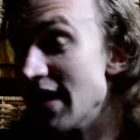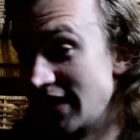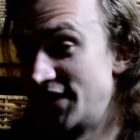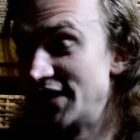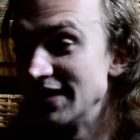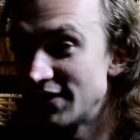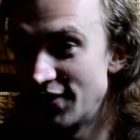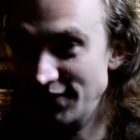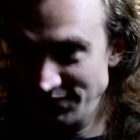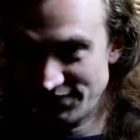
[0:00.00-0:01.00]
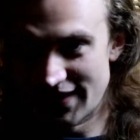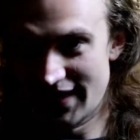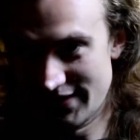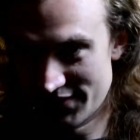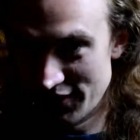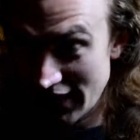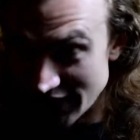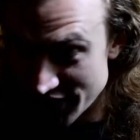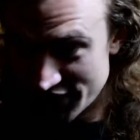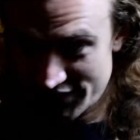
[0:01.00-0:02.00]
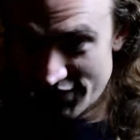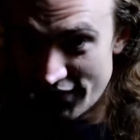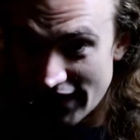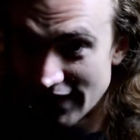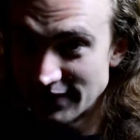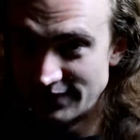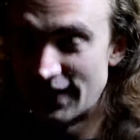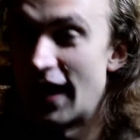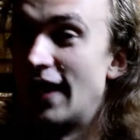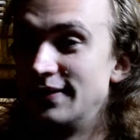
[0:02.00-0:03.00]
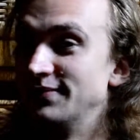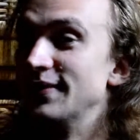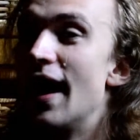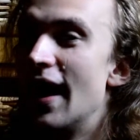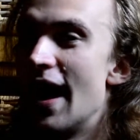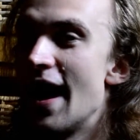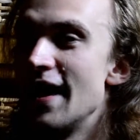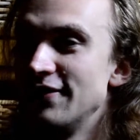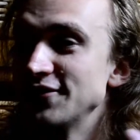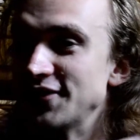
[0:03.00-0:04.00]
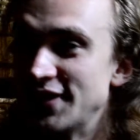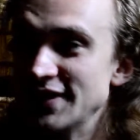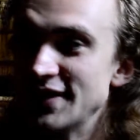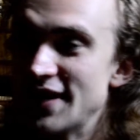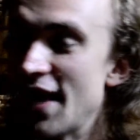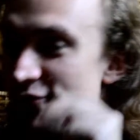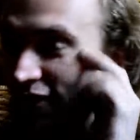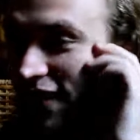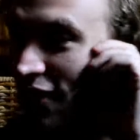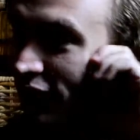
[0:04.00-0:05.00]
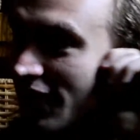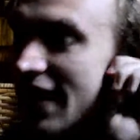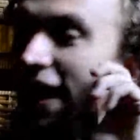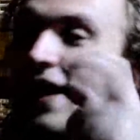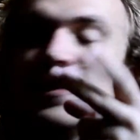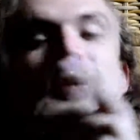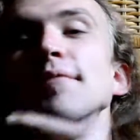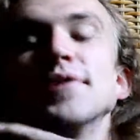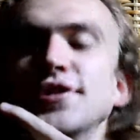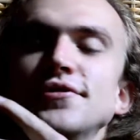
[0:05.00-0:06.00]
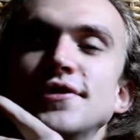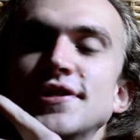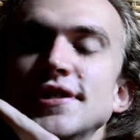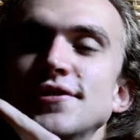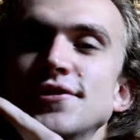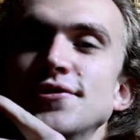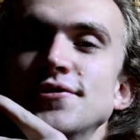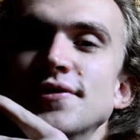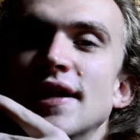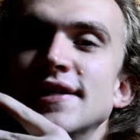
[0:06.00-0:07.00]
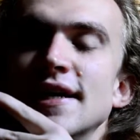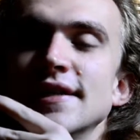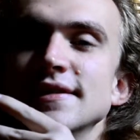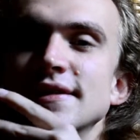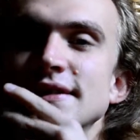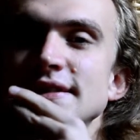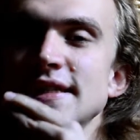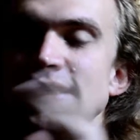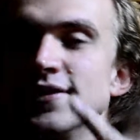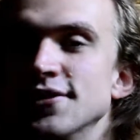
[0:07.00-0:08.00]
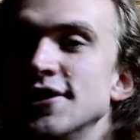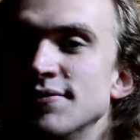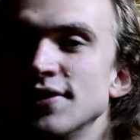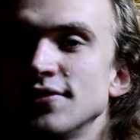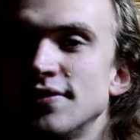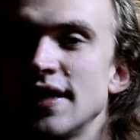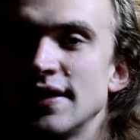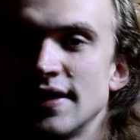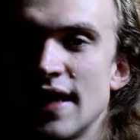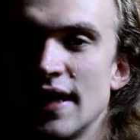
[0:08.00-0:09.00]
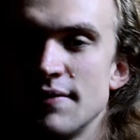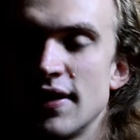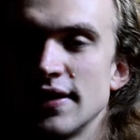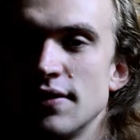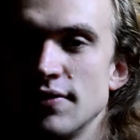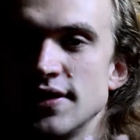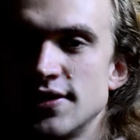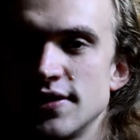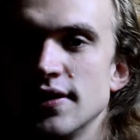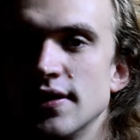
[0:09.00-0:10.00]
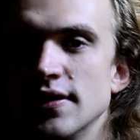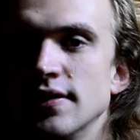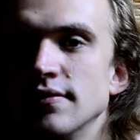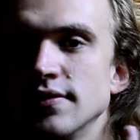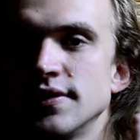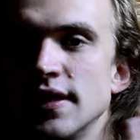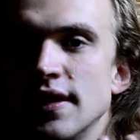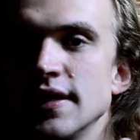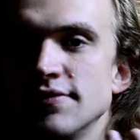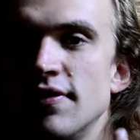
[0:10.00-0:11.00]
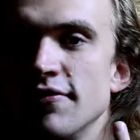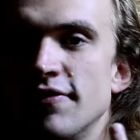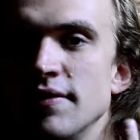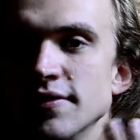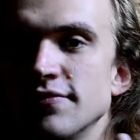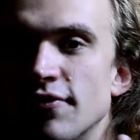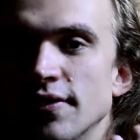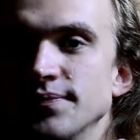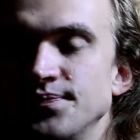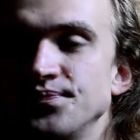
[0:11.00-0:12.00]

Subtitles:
It's Shinto. It's a religious thing. I haven't attended that one. I only had the opportunity to attend the Suzume Odori and the Tanabata, which Sendai is very famous for.